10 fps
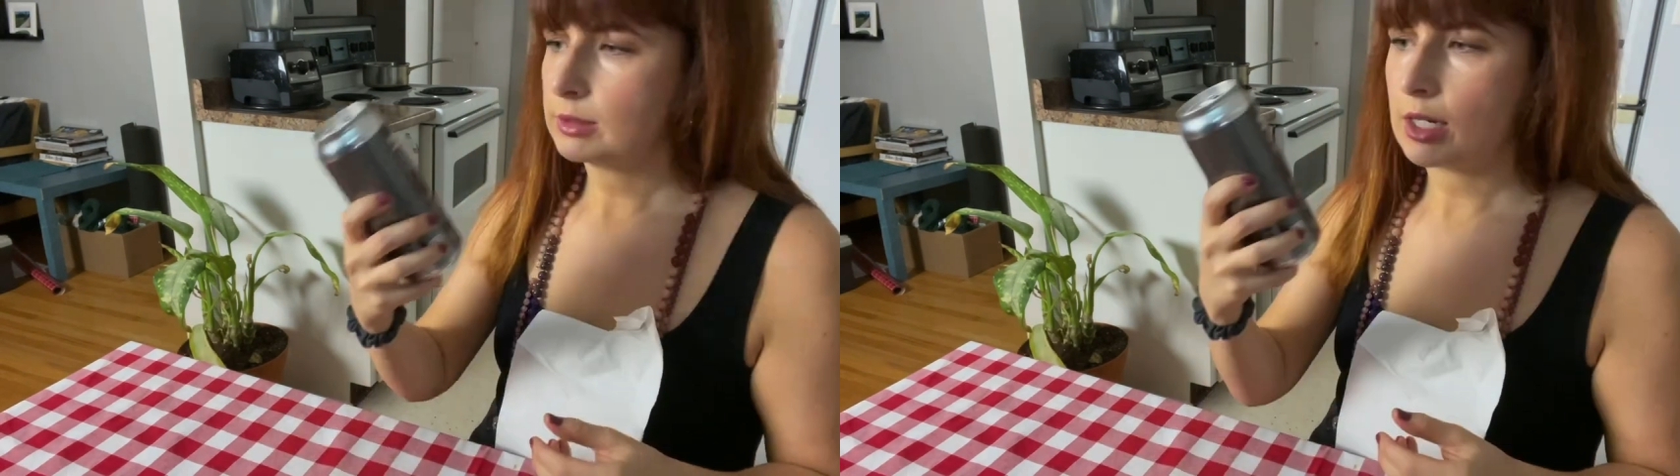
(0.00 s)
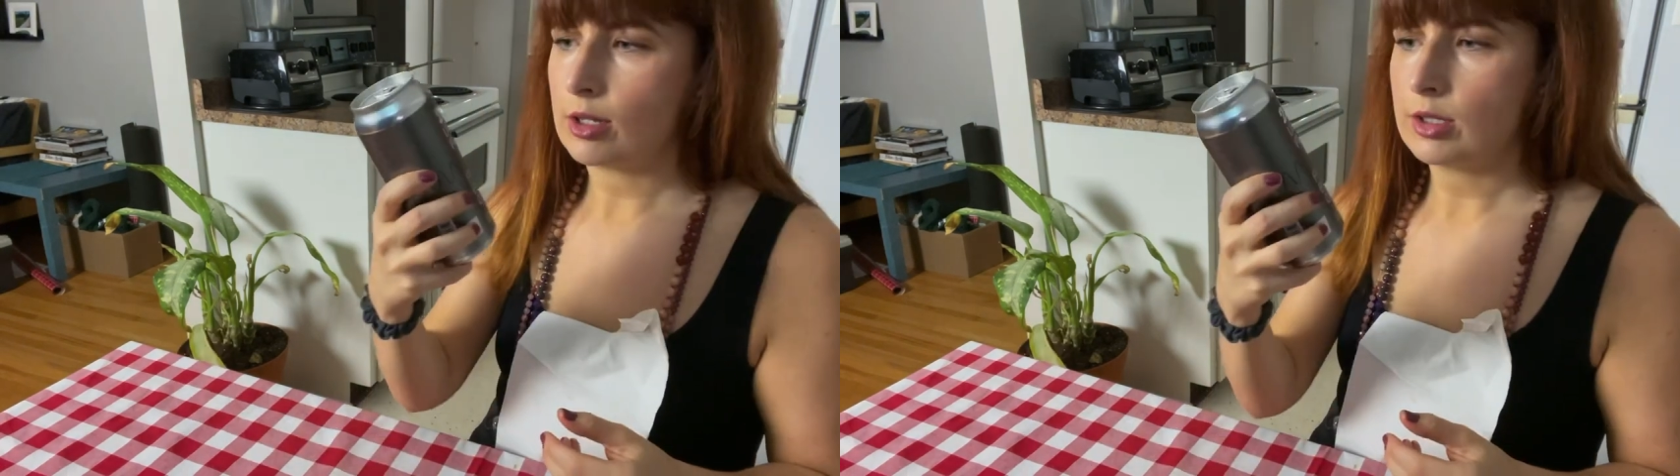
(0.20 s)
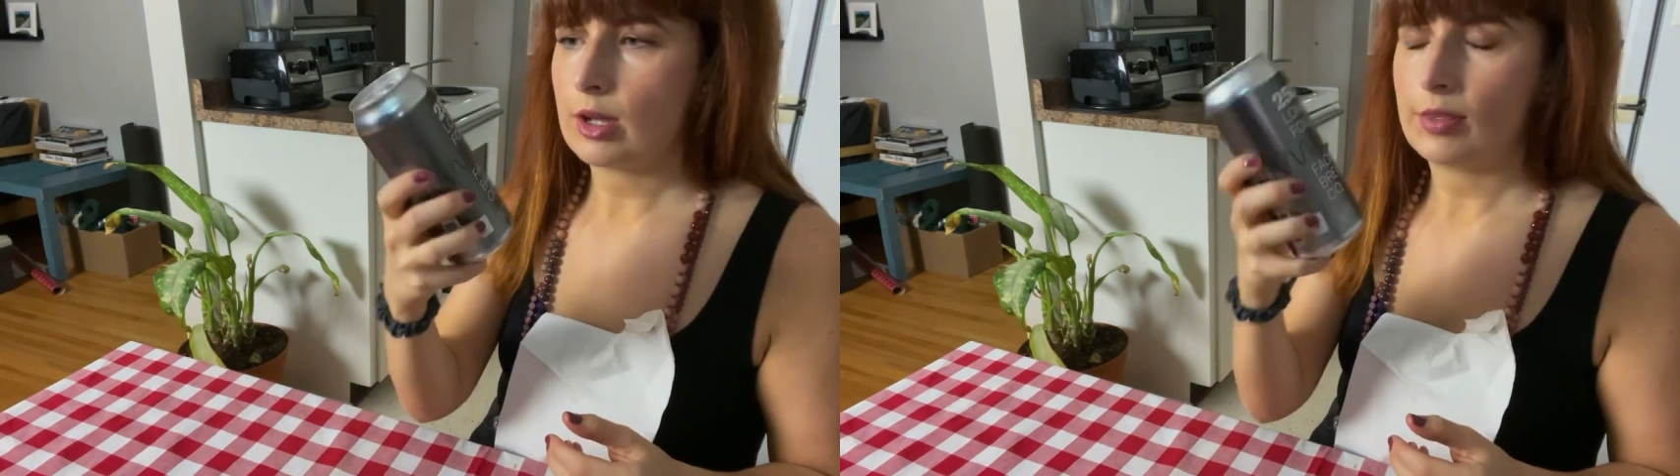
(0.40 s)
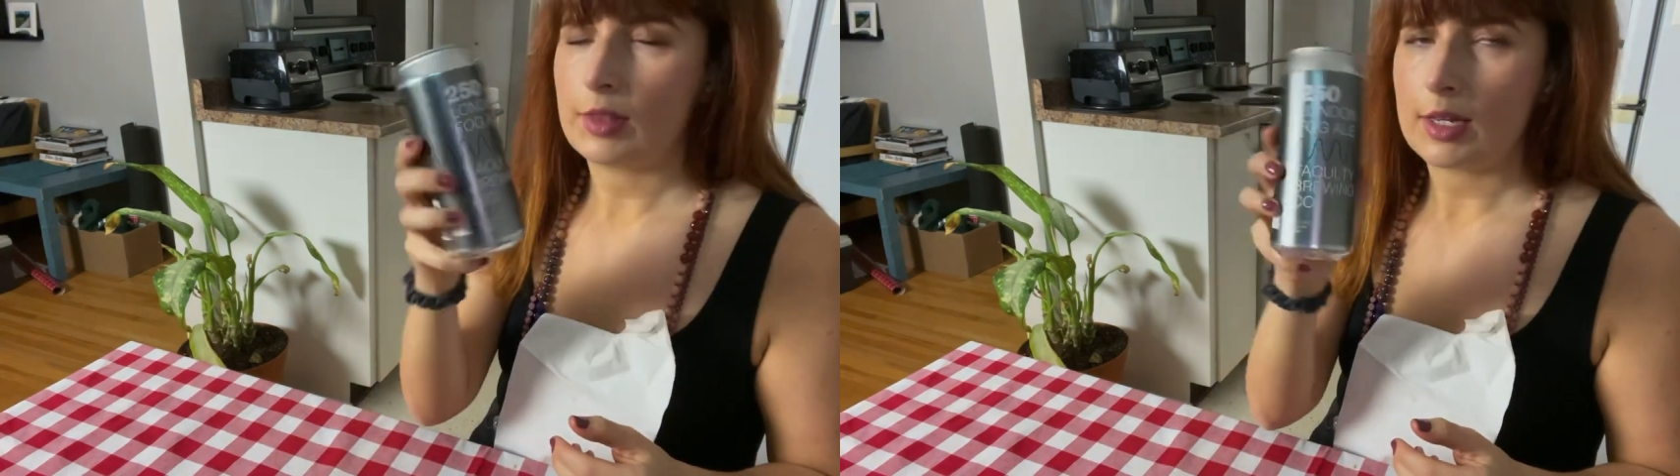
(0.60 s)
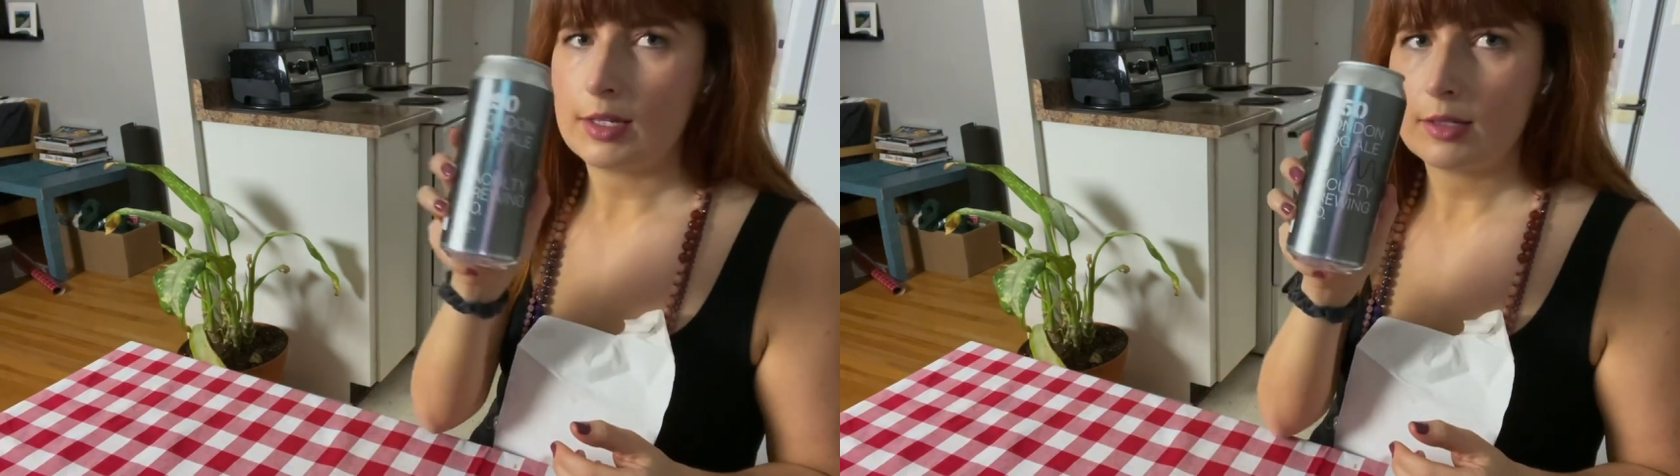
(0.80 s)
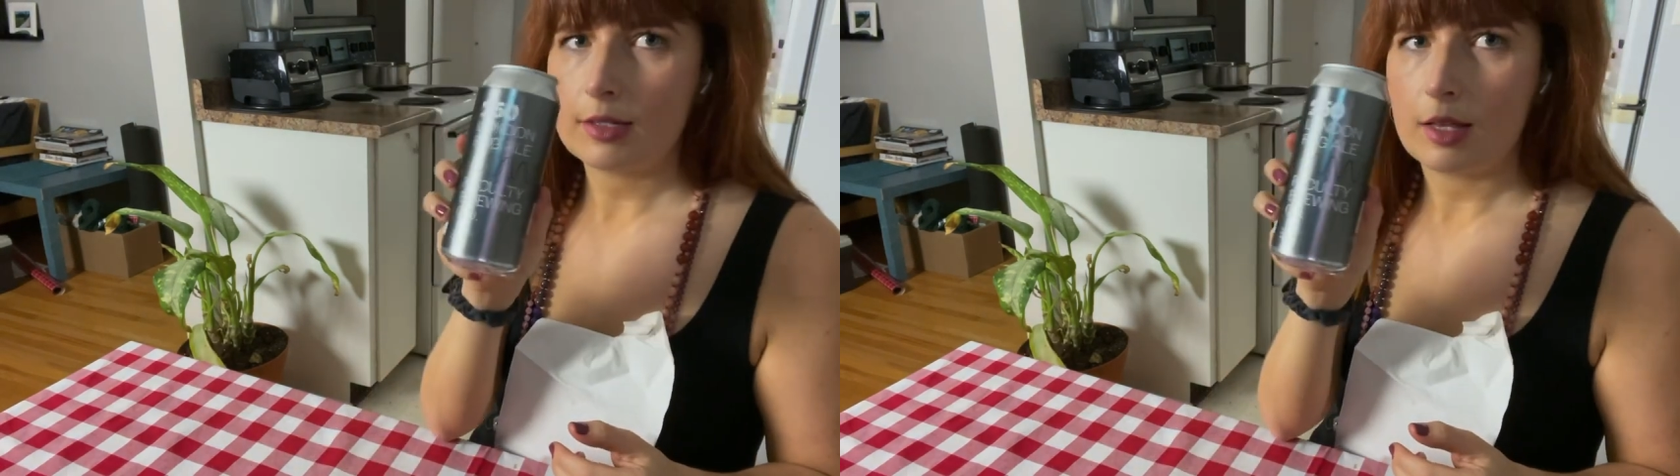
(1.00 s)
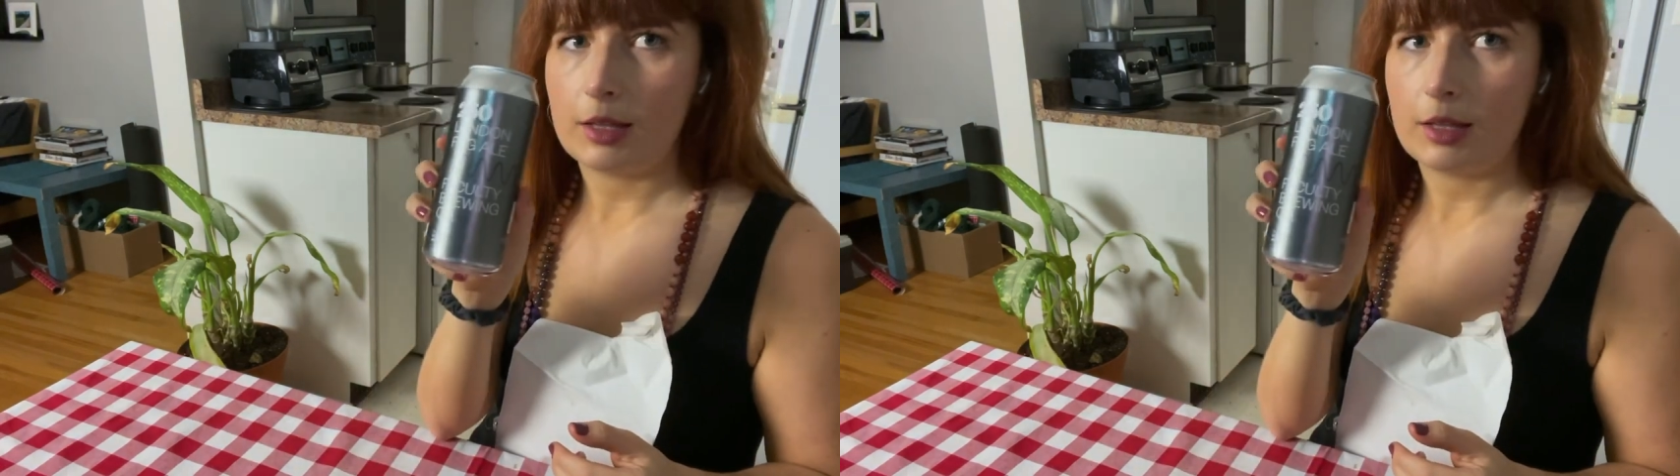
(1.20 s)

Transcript: I also got this, a